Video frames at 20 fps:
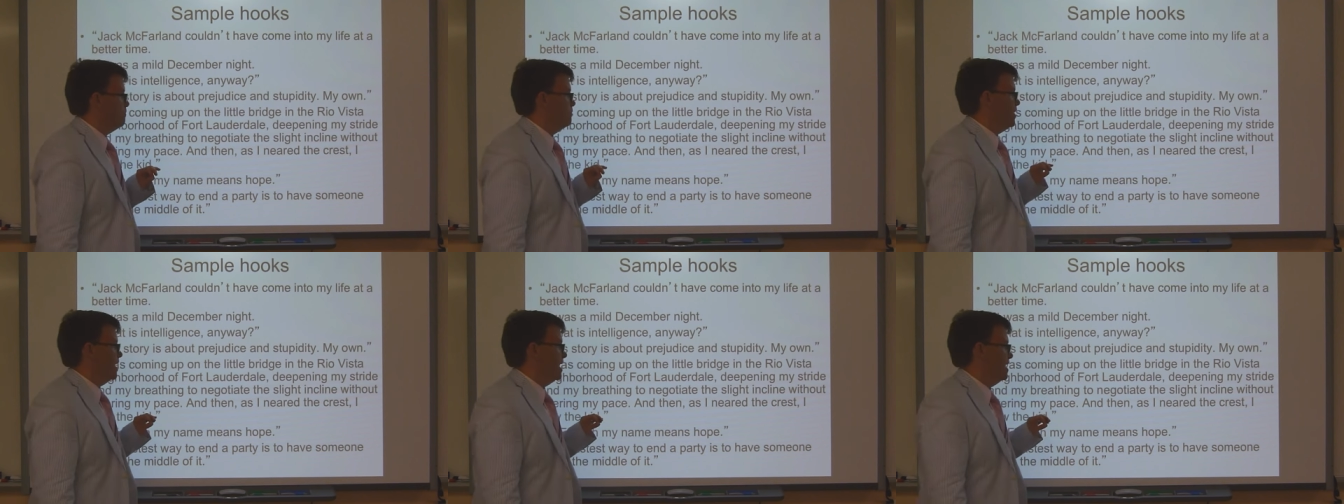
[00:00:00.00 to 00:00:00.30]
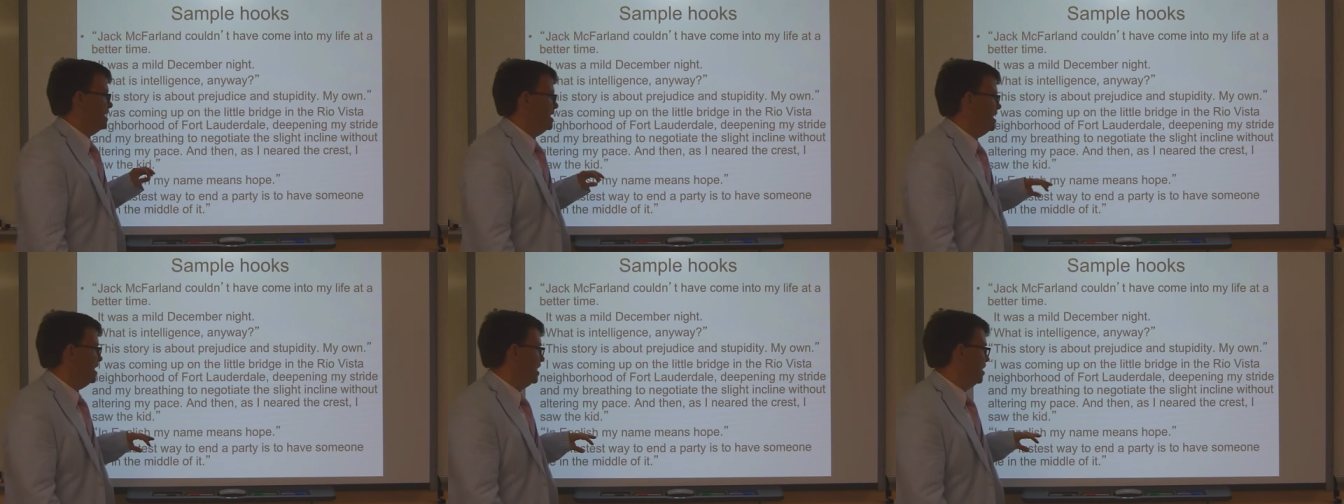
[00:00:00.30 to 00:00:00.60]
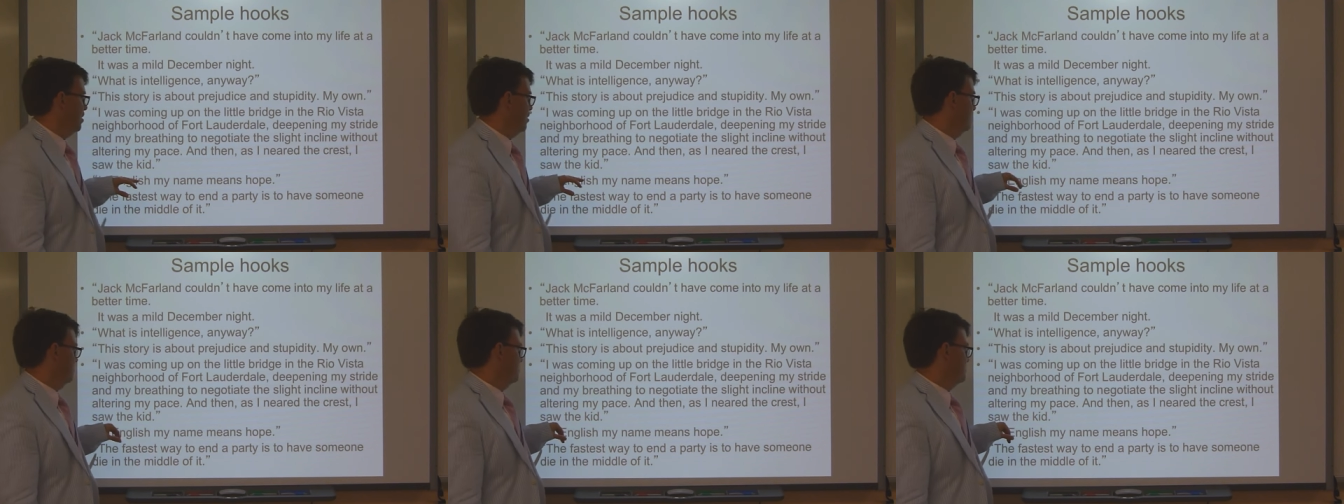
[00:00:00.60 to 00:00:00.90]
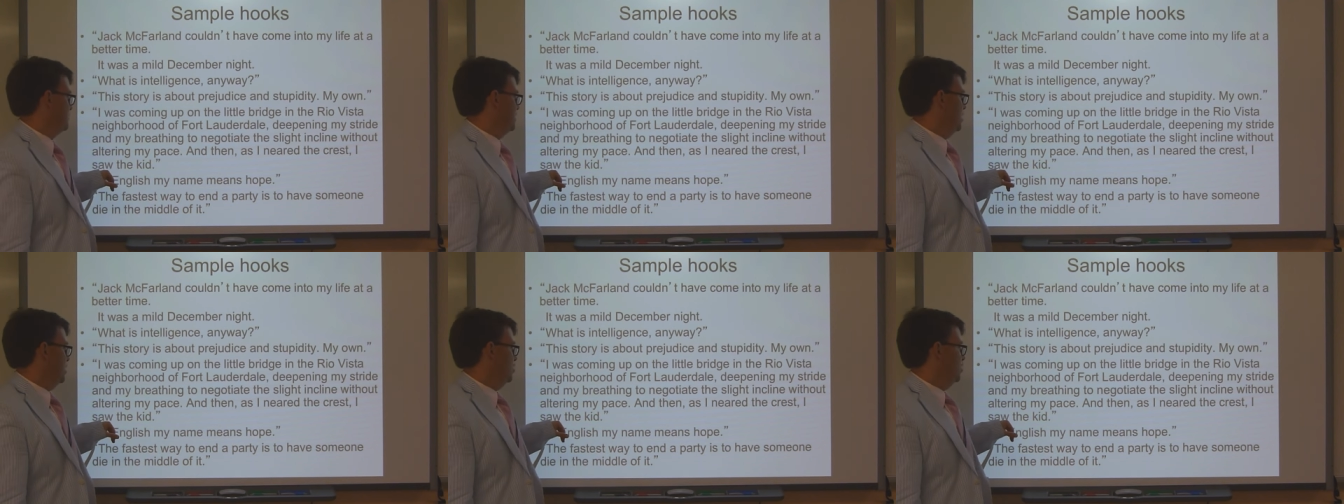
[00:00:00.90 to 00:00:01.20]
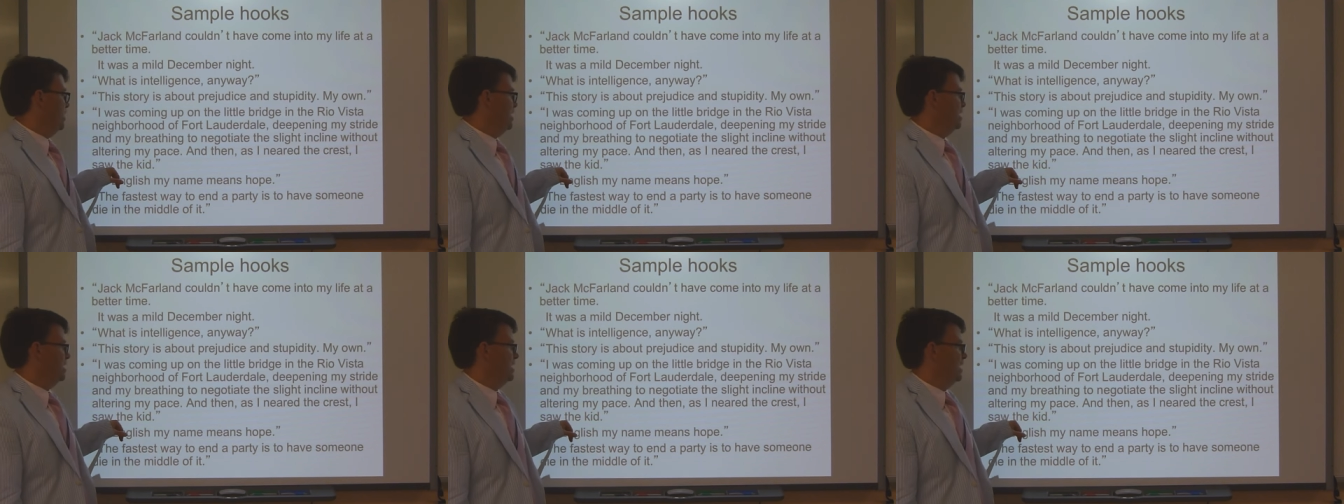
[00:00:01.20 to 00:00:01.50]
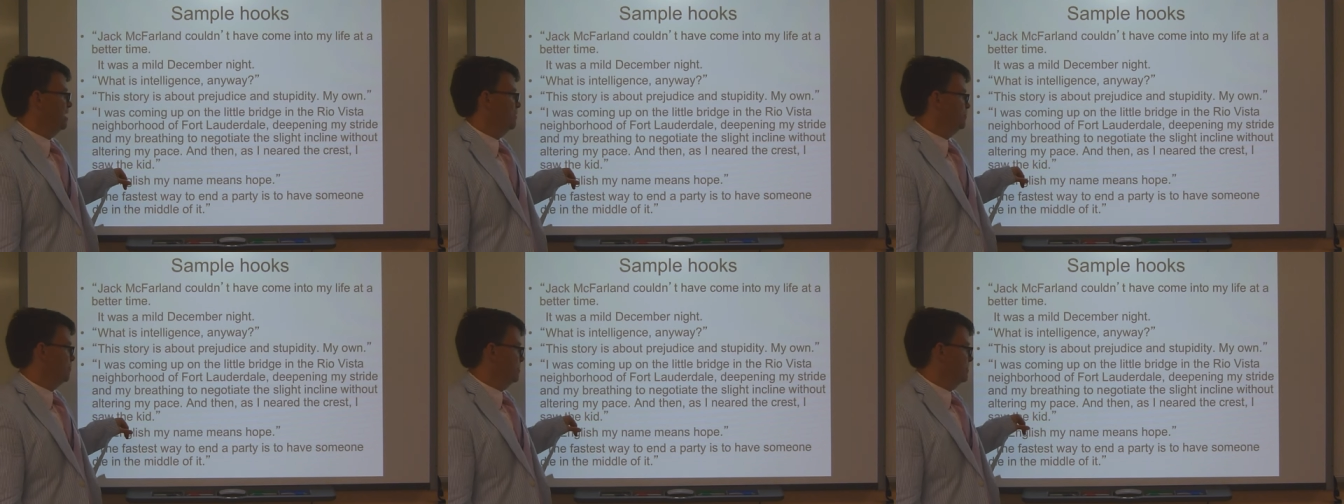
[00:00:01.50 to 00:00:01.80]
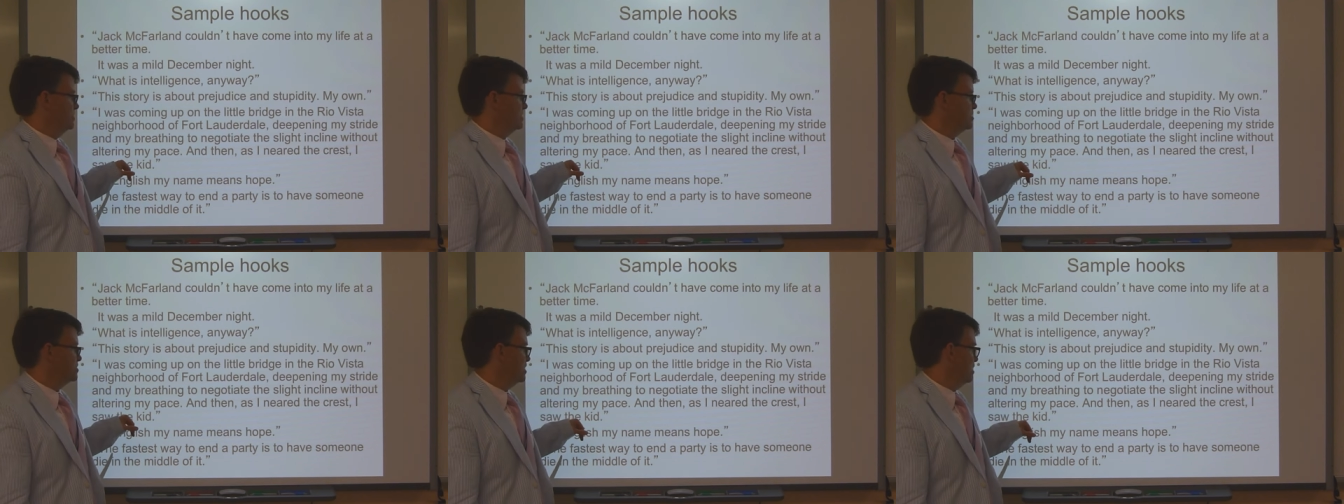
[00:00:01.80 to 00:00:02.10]
But here, we
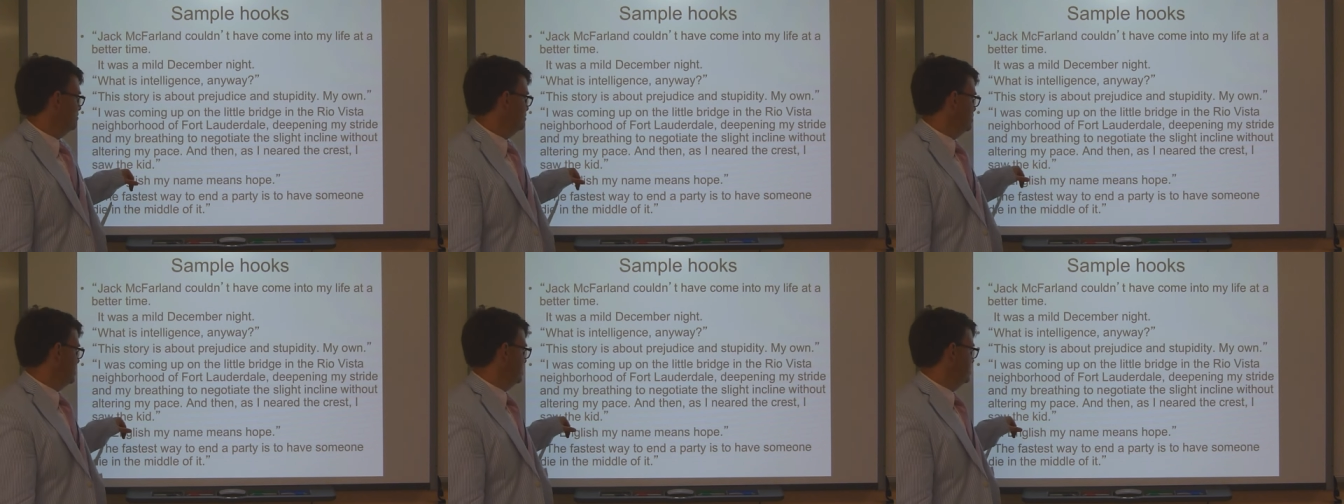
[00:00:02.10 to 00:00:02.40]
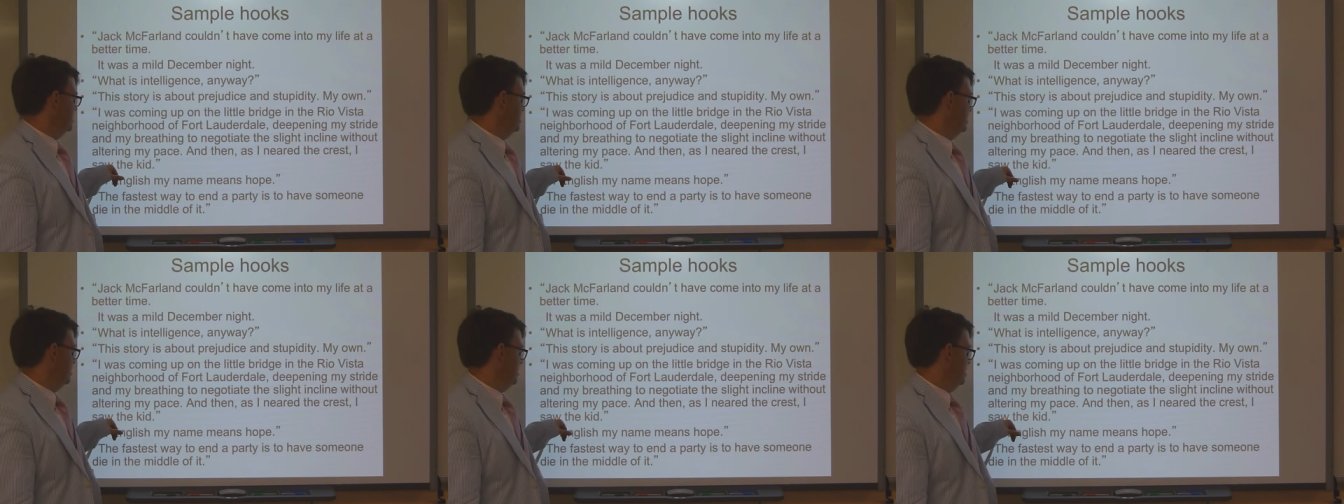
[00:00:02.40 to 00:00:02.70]
keep the subject